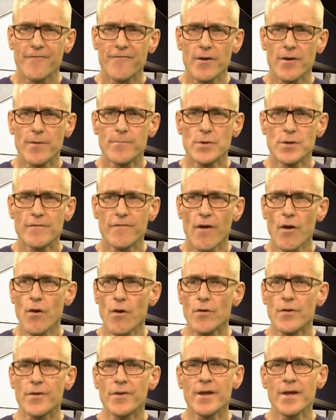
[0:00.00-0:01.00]
If I move
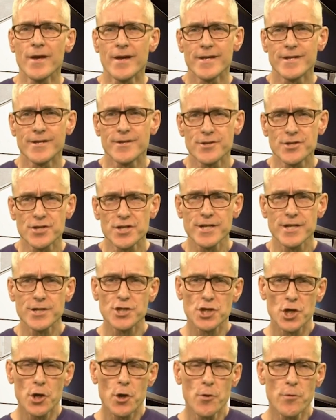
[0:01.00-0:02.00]
on, you can see
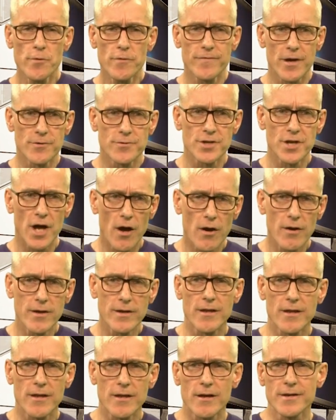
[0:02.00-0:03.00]
two of those
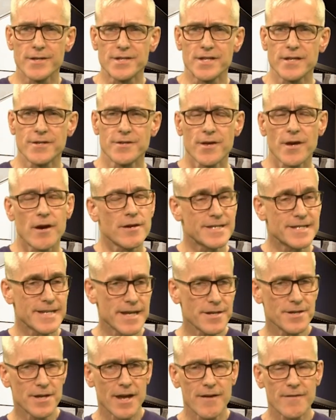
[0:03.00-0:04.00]
highlighted that I
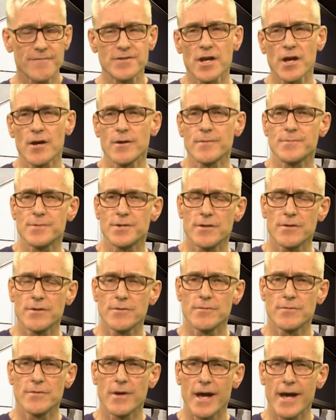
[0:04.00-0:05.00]
didn't have time
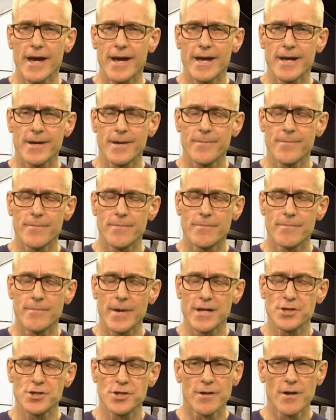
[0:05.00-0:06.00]
to
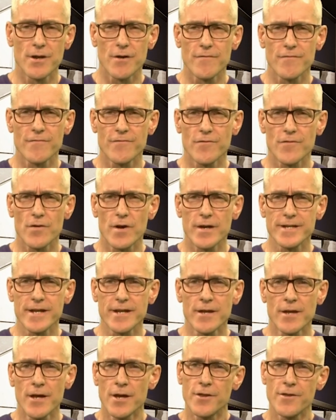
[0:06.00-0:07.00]
mention on
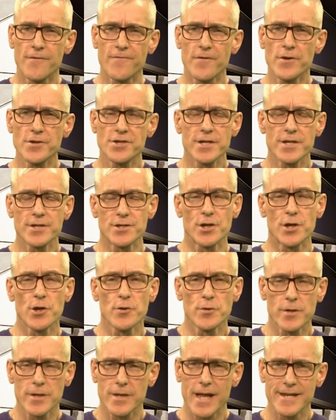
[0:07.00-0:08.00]
Friday. The first is
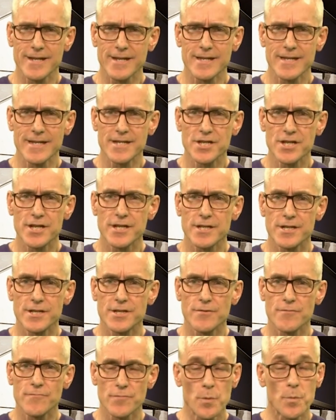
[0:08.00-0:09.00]
Google
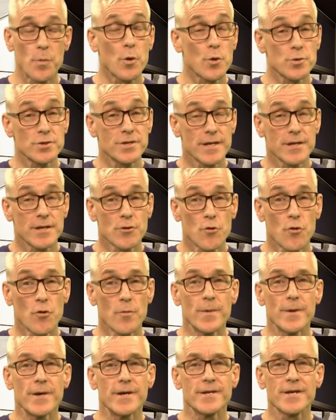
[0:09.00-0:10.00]
Analytics reporting in
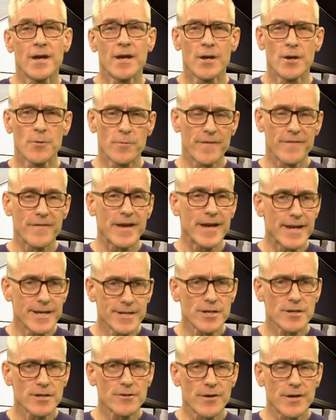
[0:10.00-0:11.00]
Orbit. We've
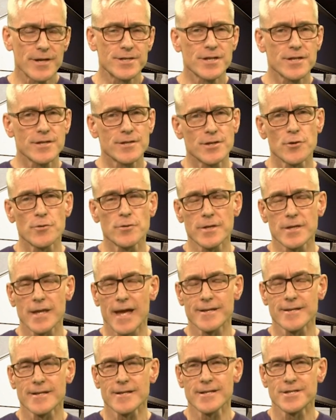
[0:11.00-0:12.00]
integrated Google
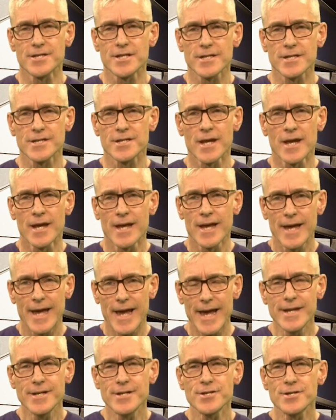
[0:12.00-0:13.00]
Analytics
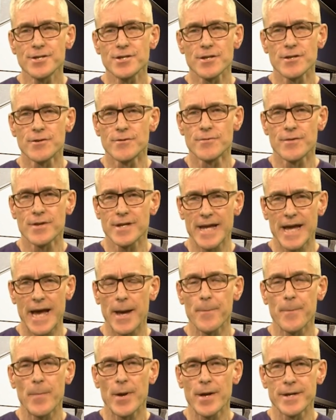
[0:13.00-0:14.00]
into the
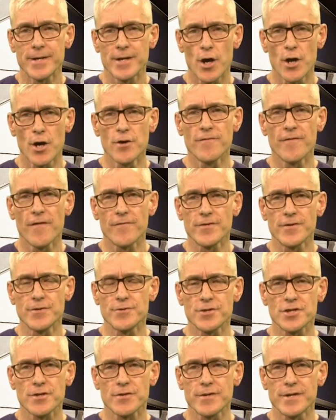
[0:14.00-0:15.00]
campaign
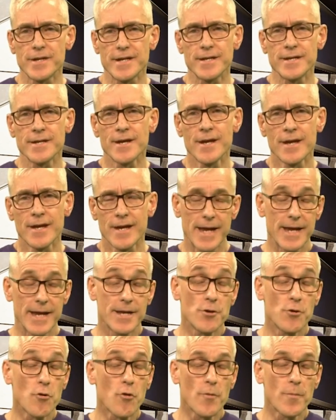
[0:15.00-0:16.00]
overview screen
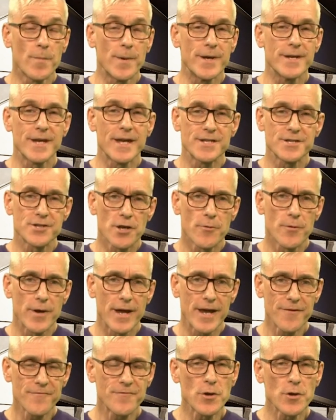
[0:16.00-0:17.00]
in Orbit. So
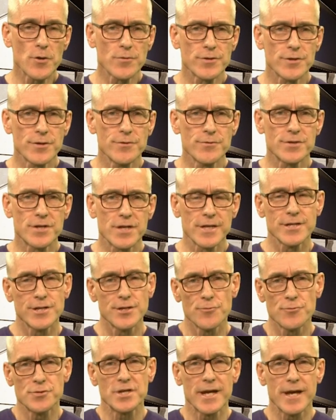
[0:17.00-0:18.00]
if you're using
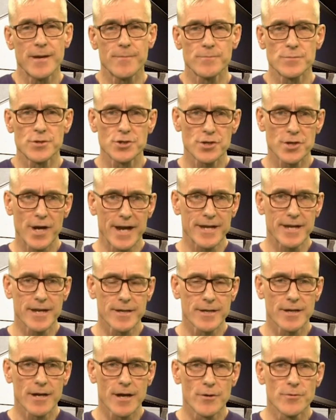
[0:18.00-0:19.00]
UTM
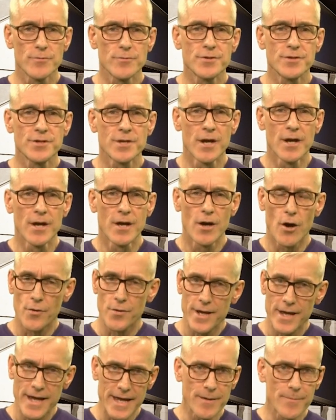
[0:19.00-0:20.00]
tracking codes
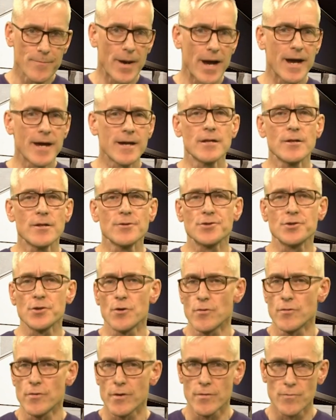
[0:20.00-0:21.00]
on emails
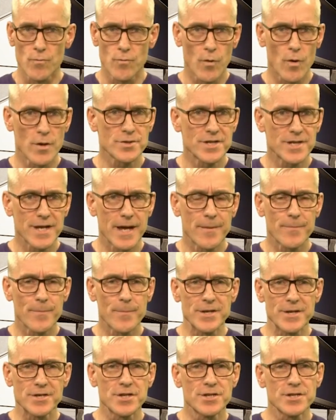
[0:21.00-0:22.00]
or on WhatsApp
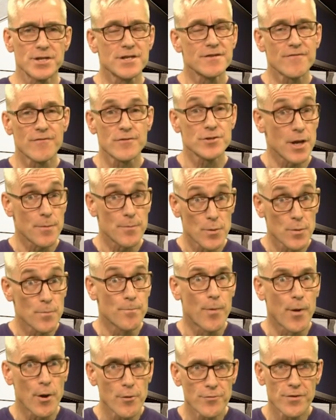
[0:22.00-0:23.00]
messages, for
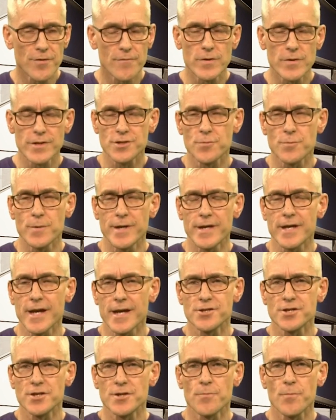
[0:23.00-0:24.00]
example, both of which we
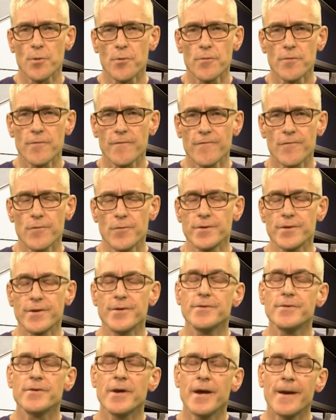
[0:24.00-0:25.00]
can support for
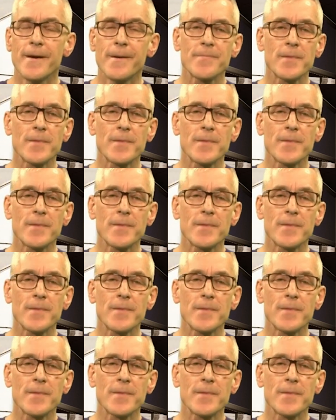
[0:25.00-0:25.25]
you,